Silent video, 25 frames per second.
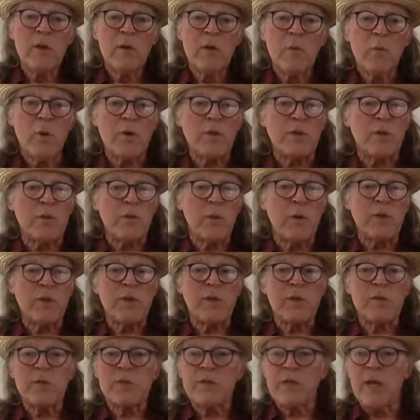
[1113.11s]
which
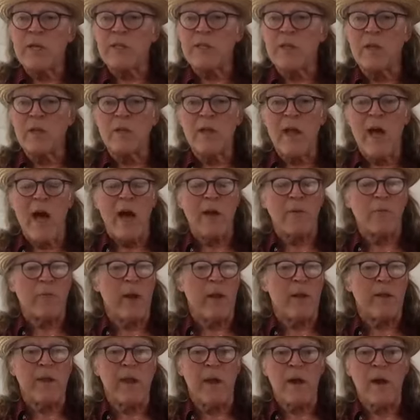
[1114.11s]
which says a lot
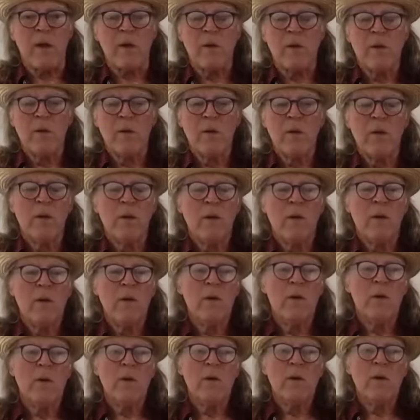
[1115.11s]
right there
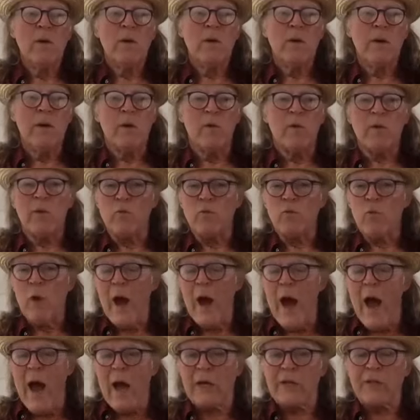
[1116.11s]
you know, the
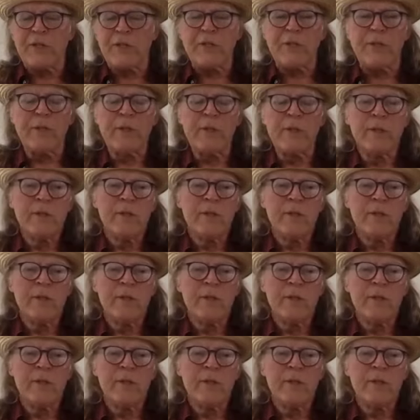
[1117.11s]
rocks.